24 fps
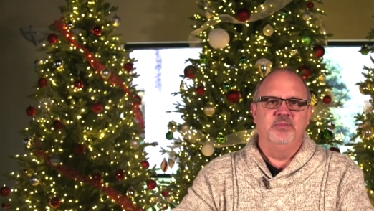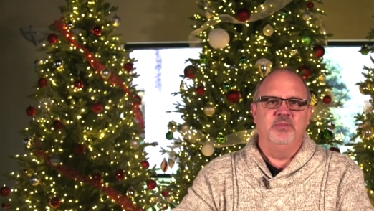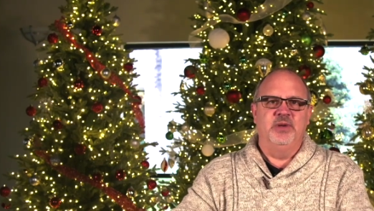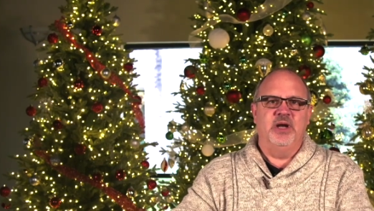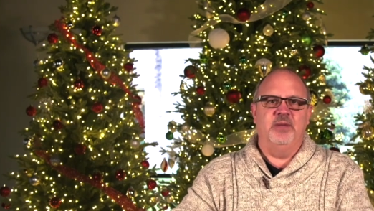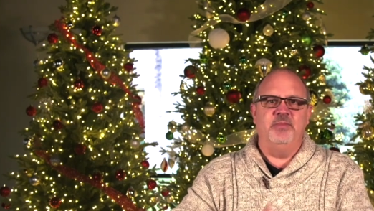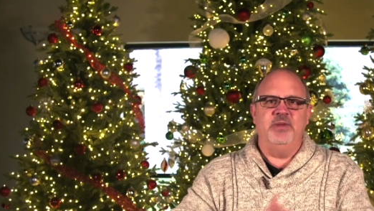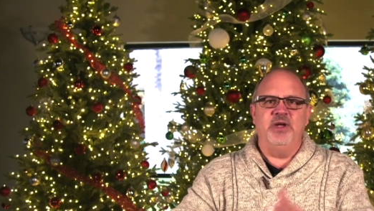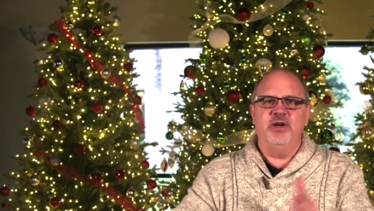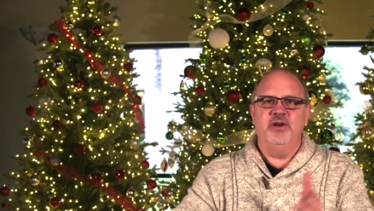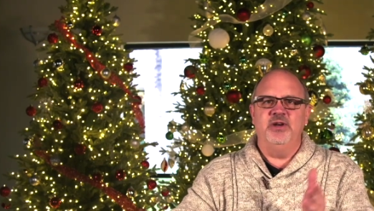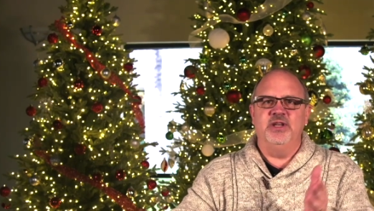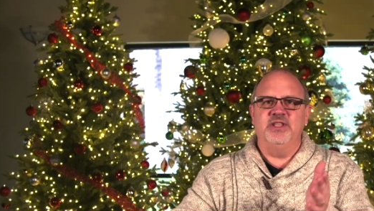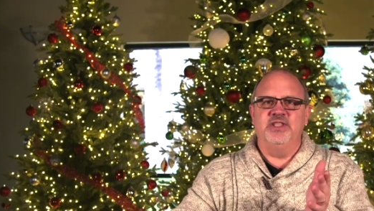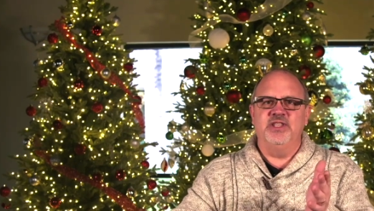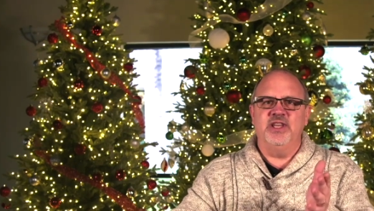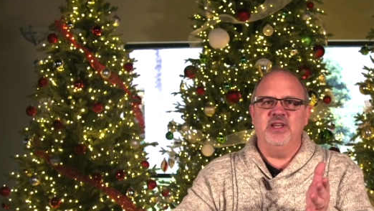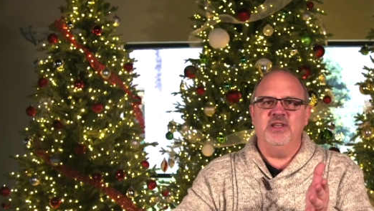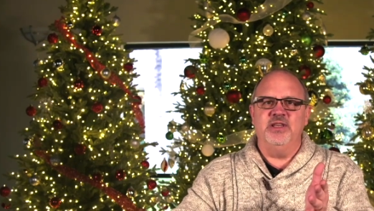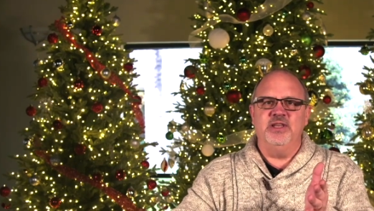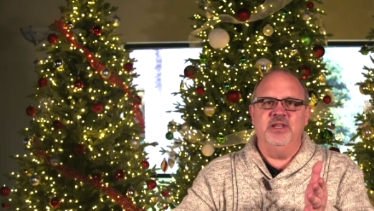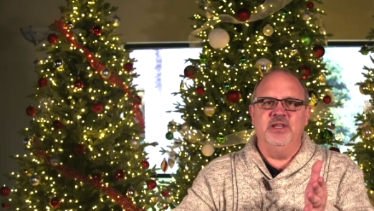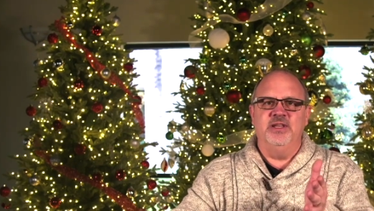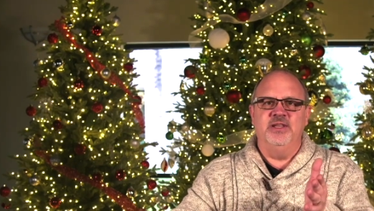But I'm here to
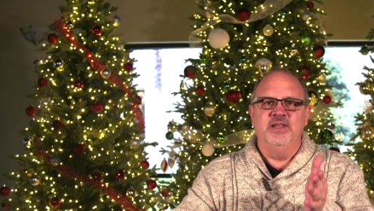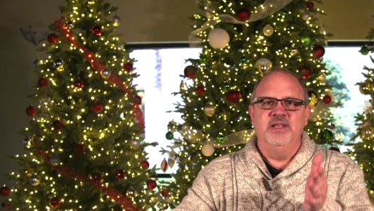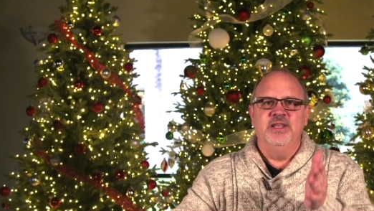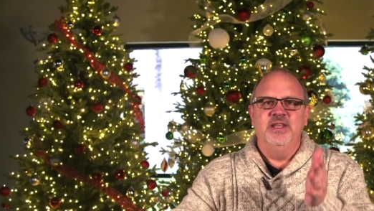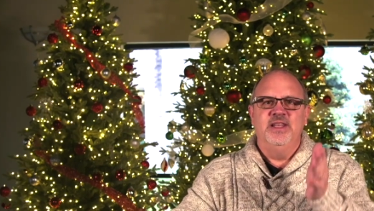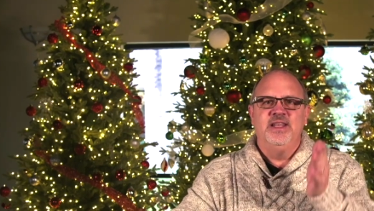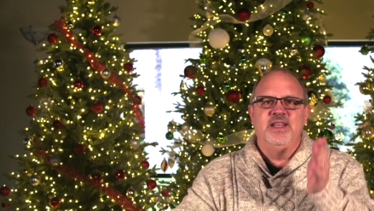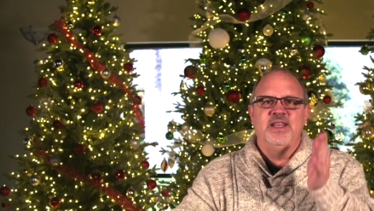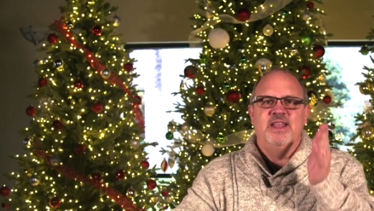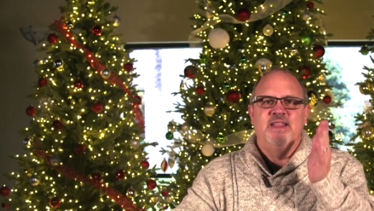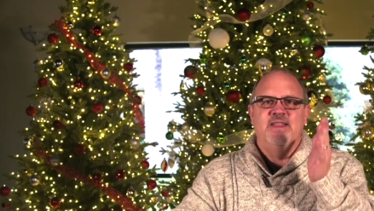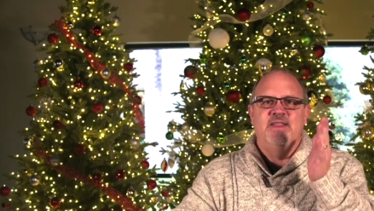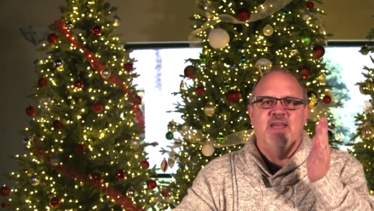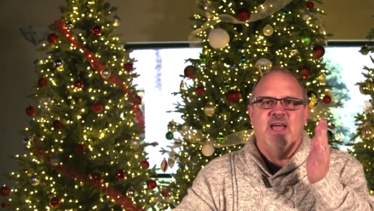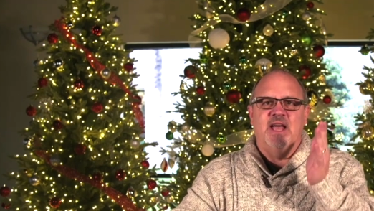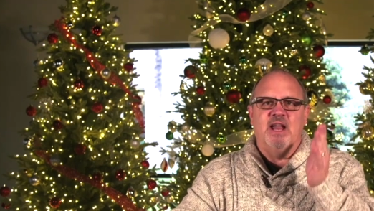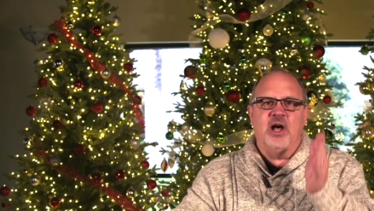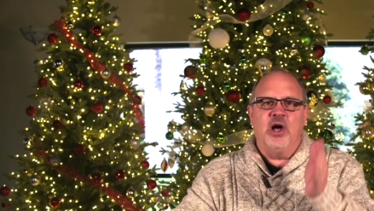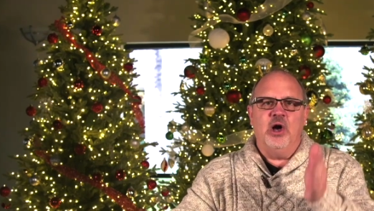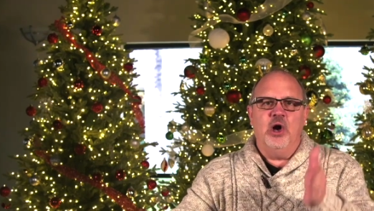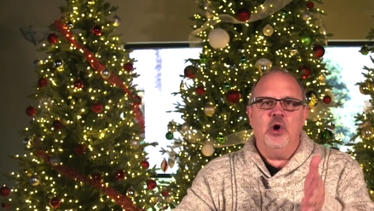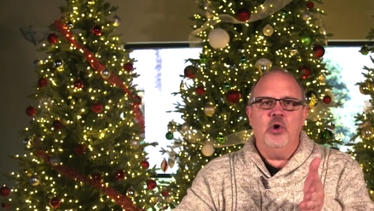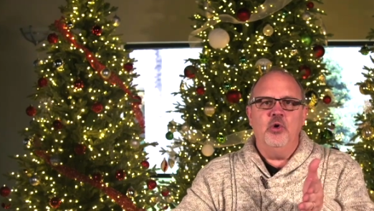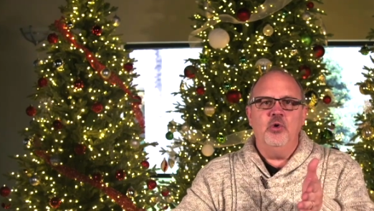tell you
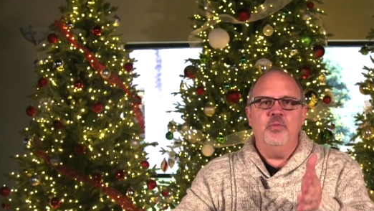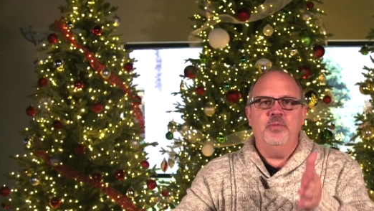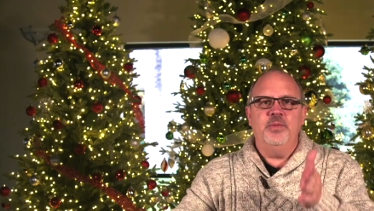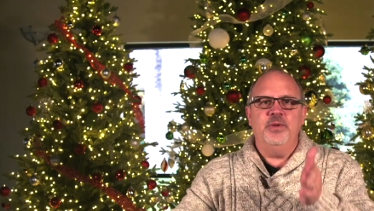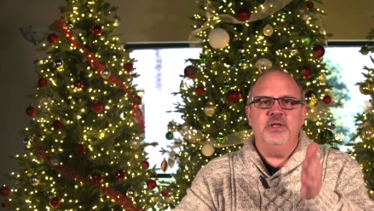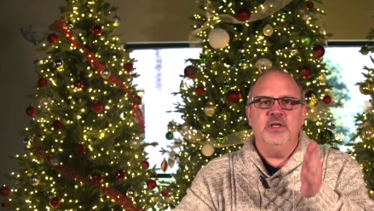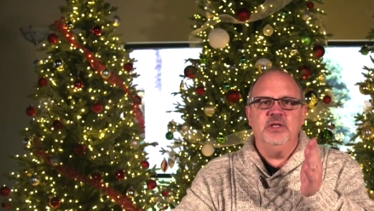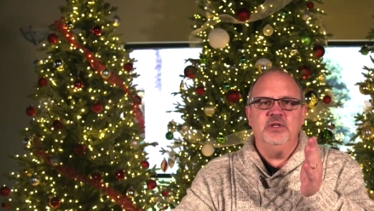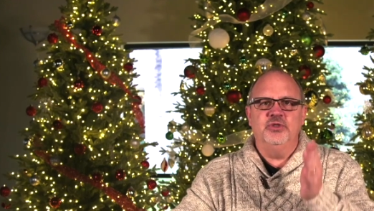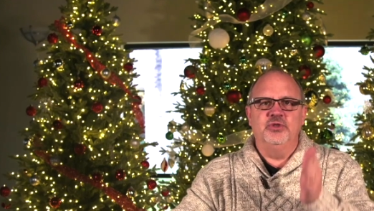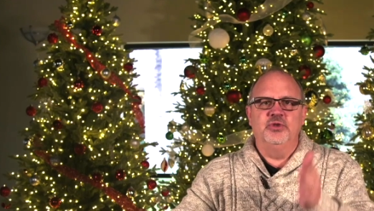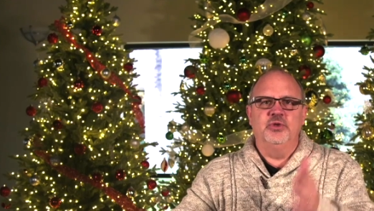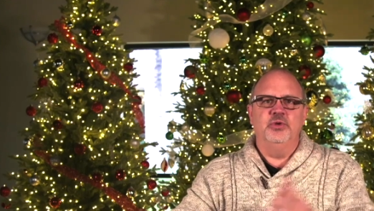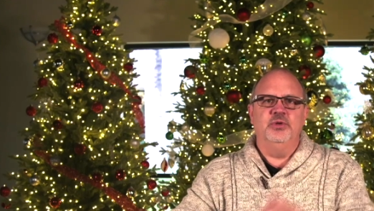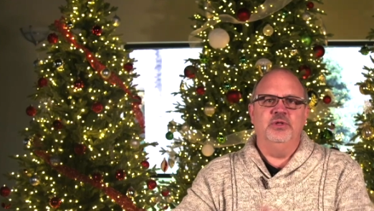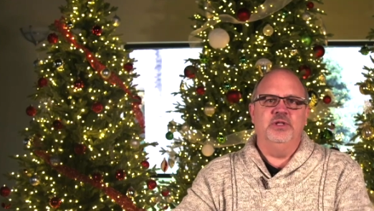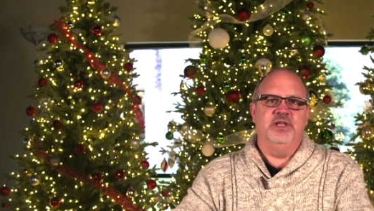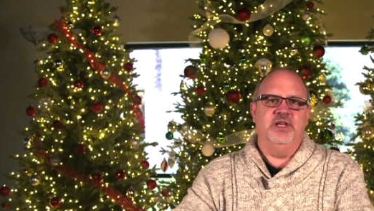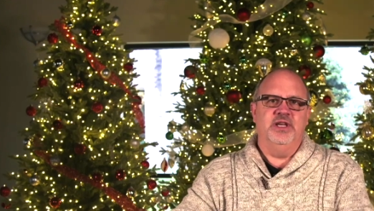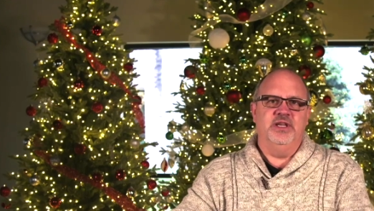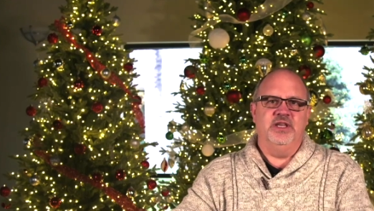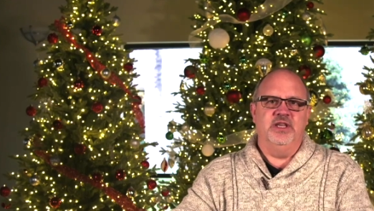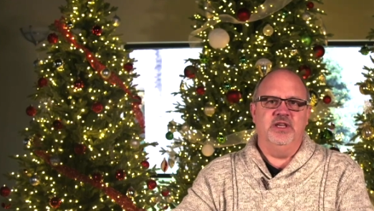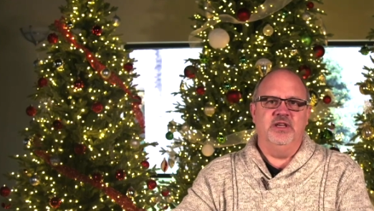that hope is
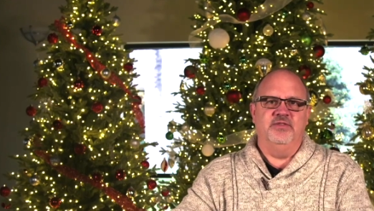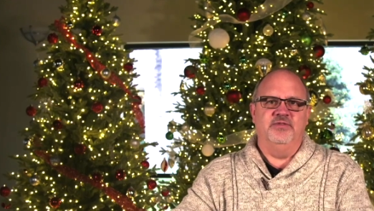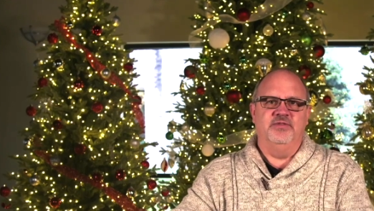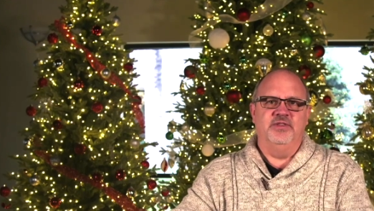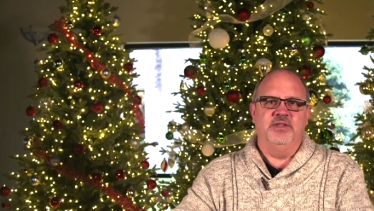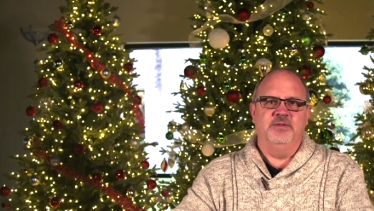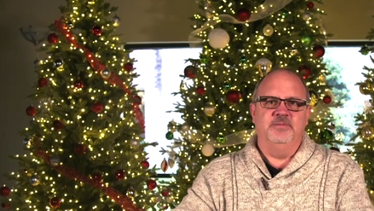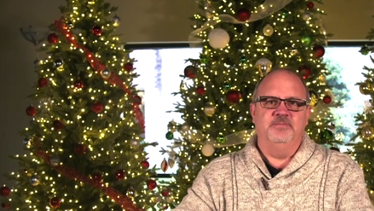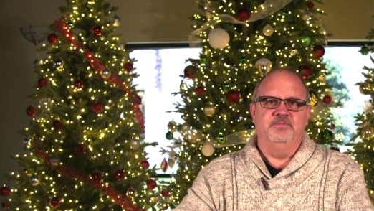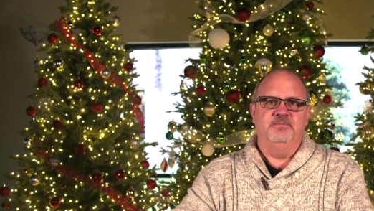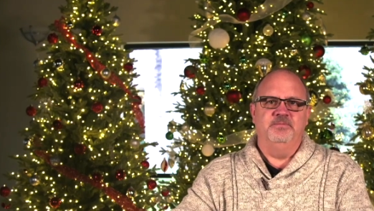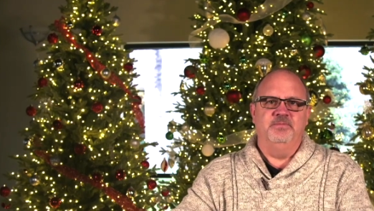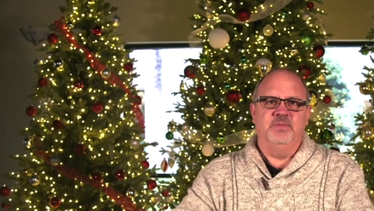truly a gift.